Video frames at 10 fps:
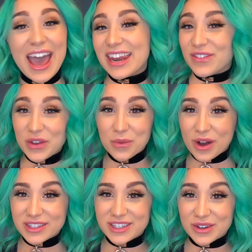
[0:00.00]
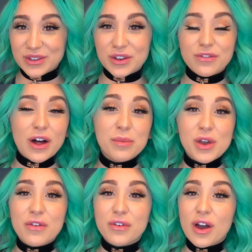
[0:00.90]
And if you want to, you can follow me
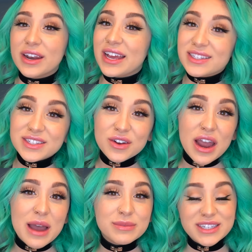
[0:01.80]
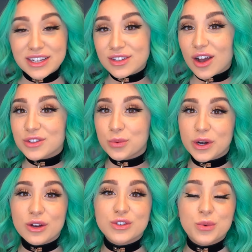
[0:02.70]
over on Instagram, TikTok,
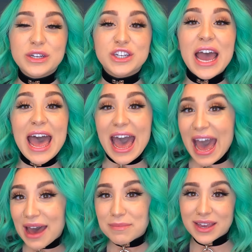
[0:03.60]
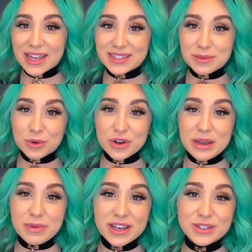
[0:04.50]
Twitter, or Twitch at Mackenzie Marie,
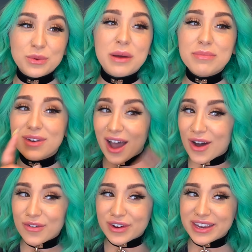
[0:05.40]
because when I'm not over